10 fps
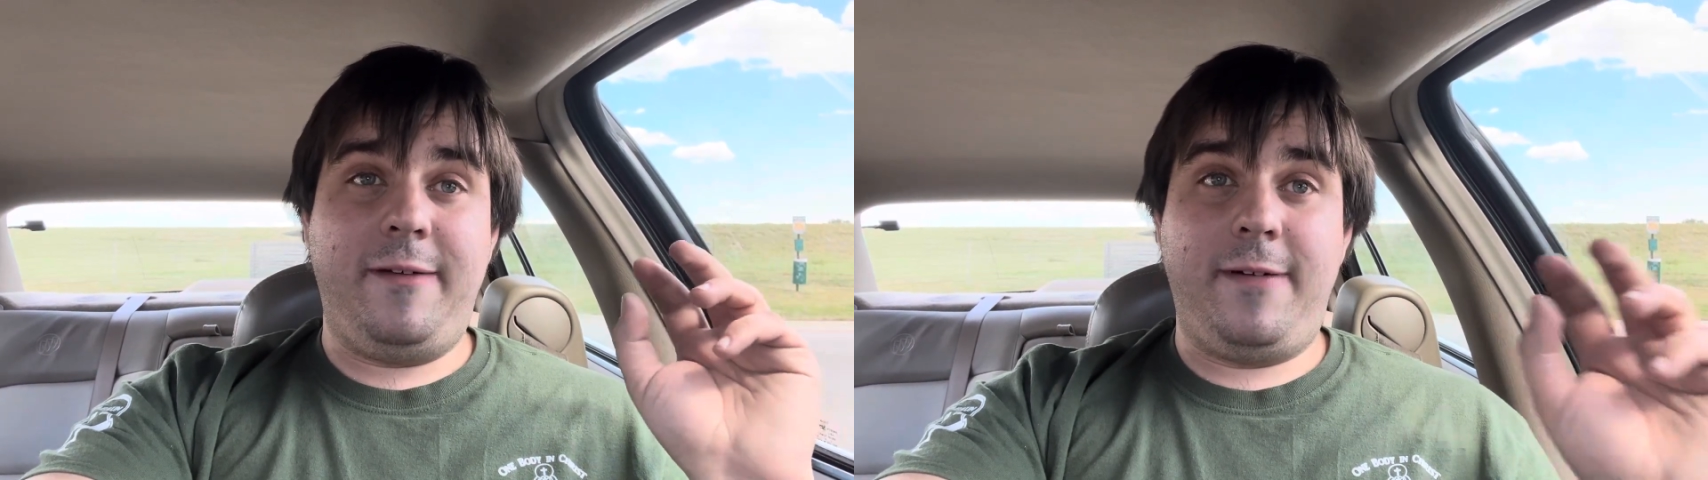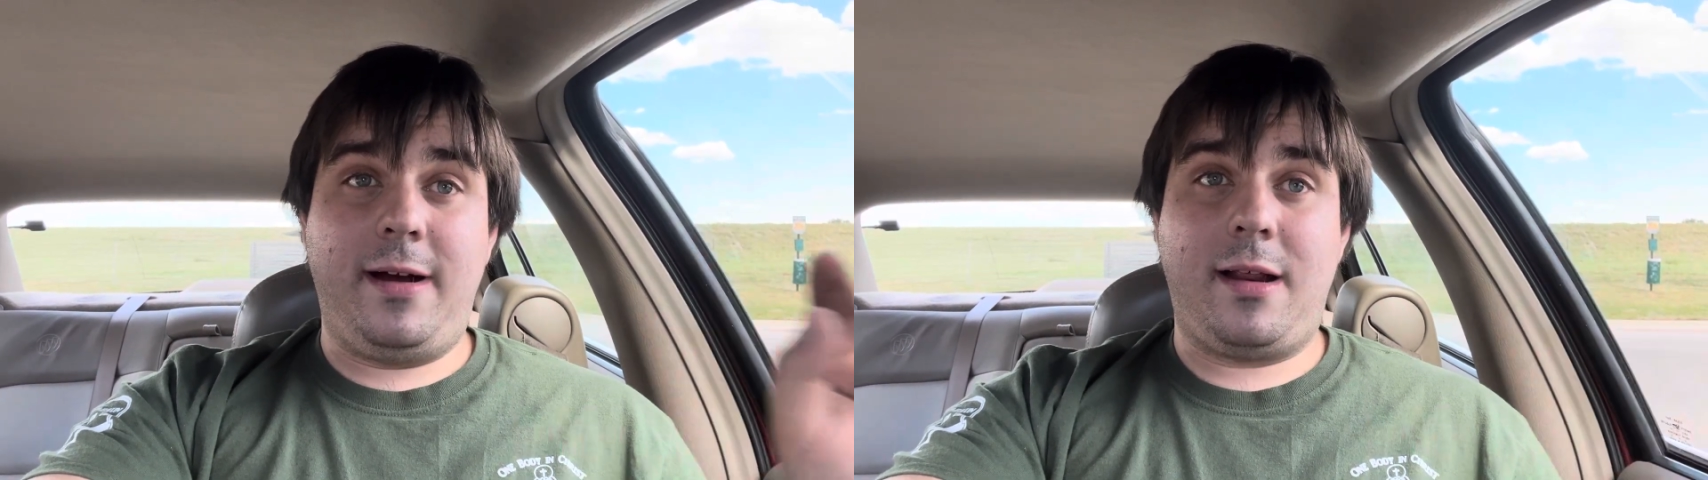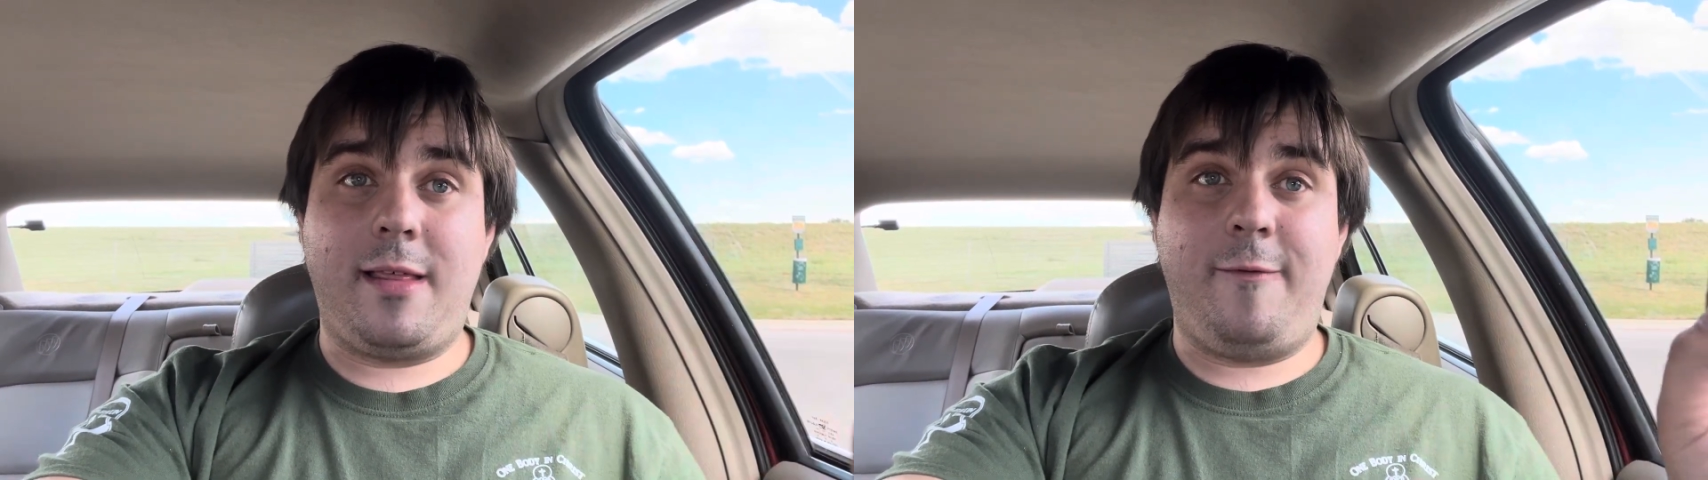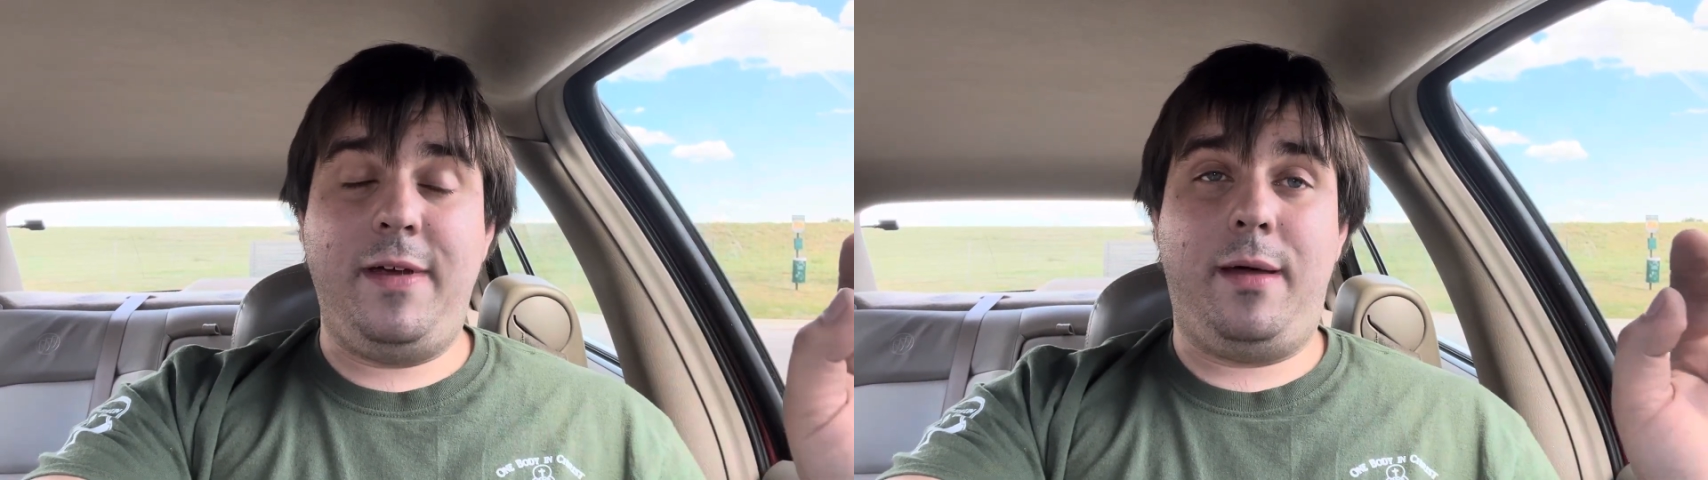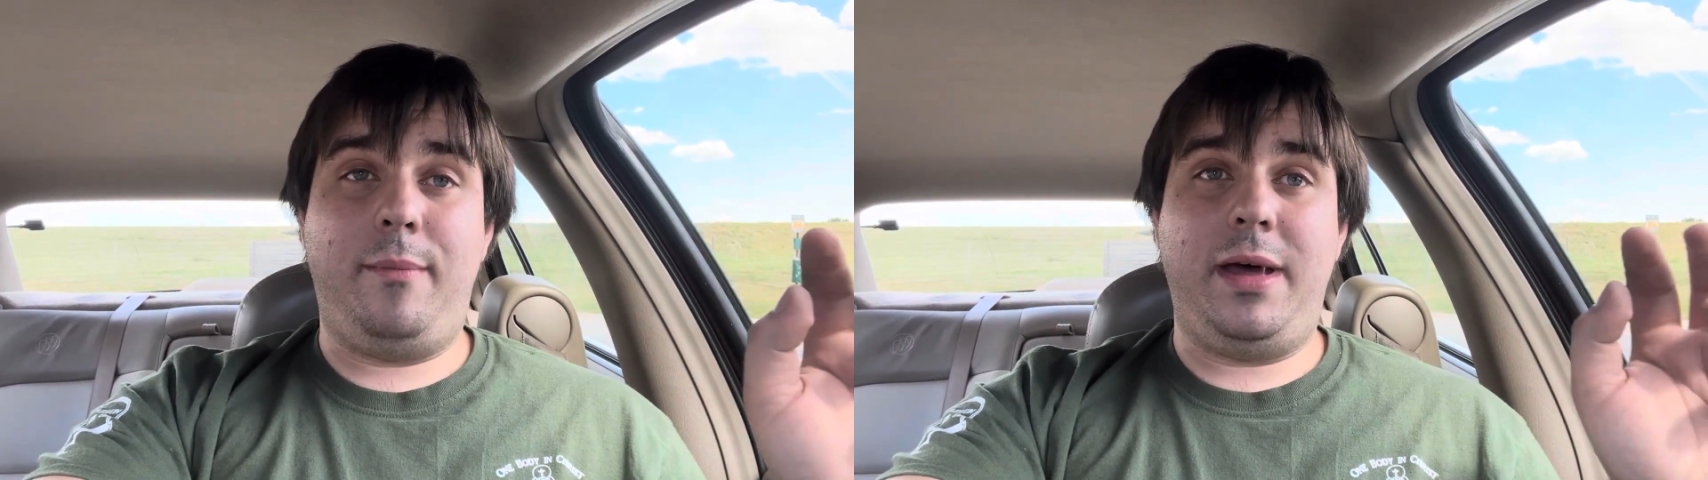first
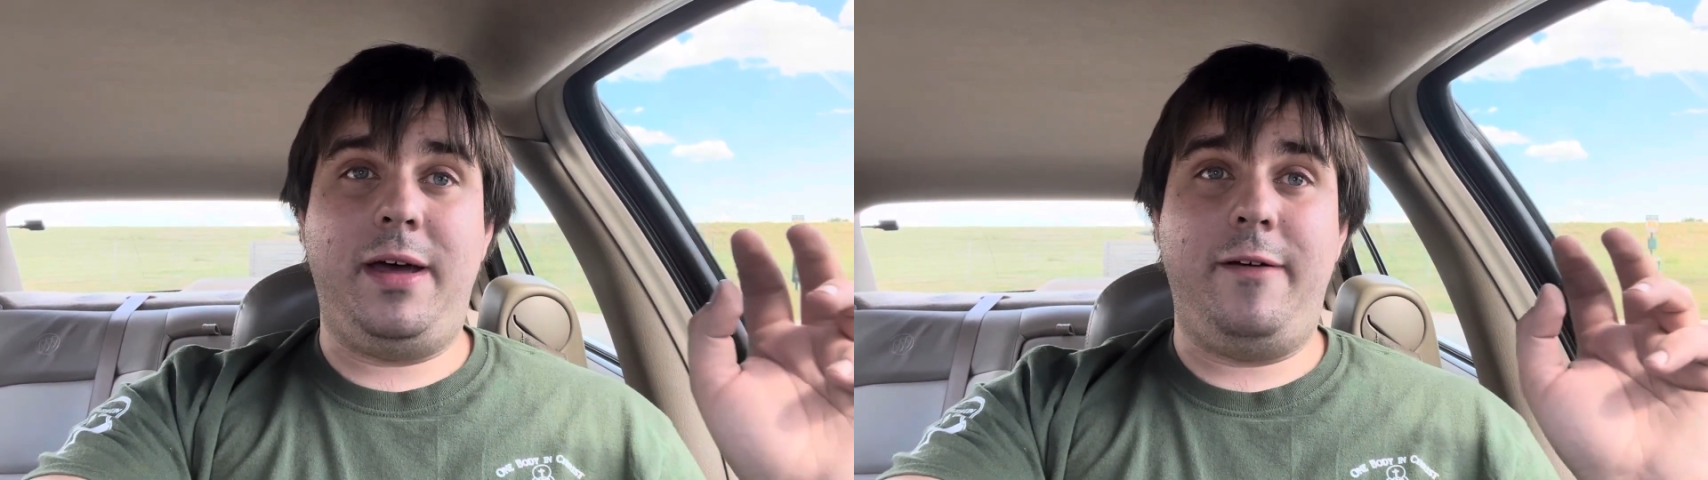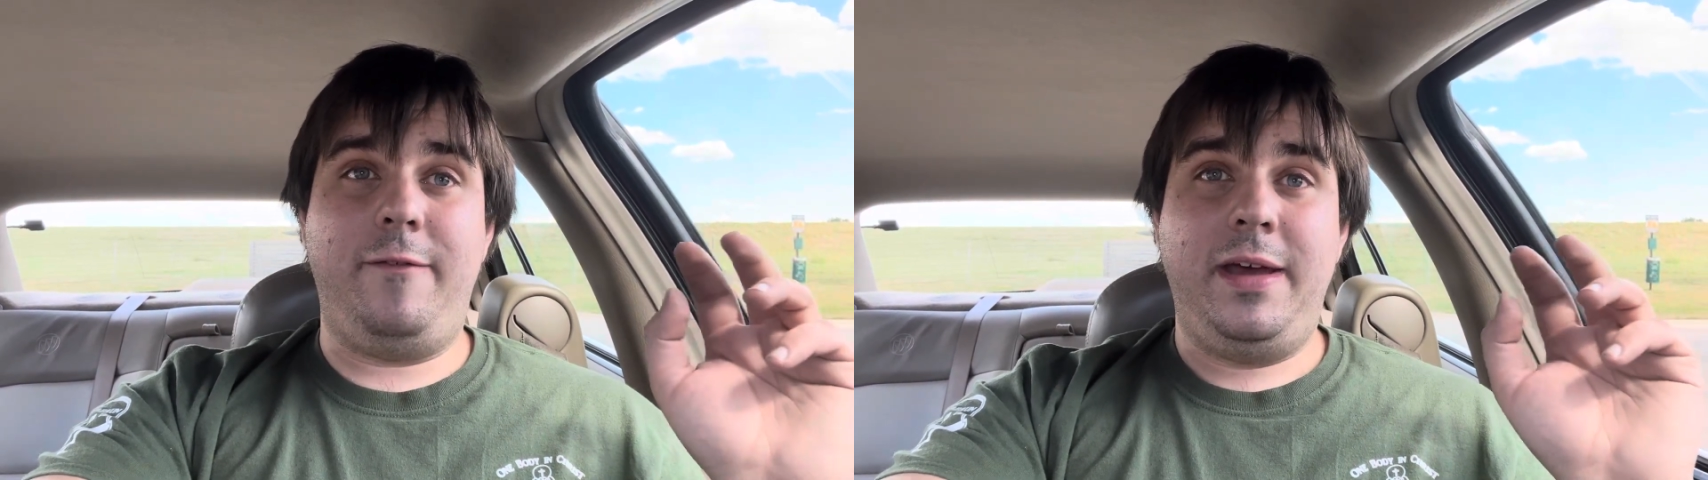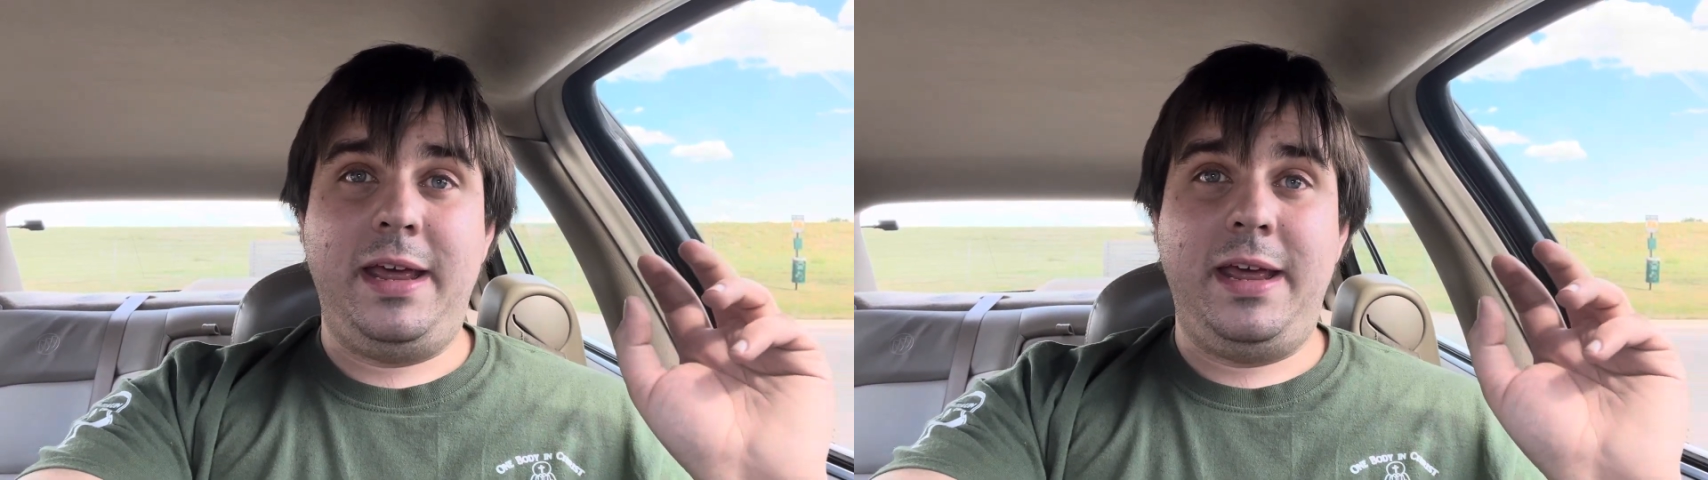film of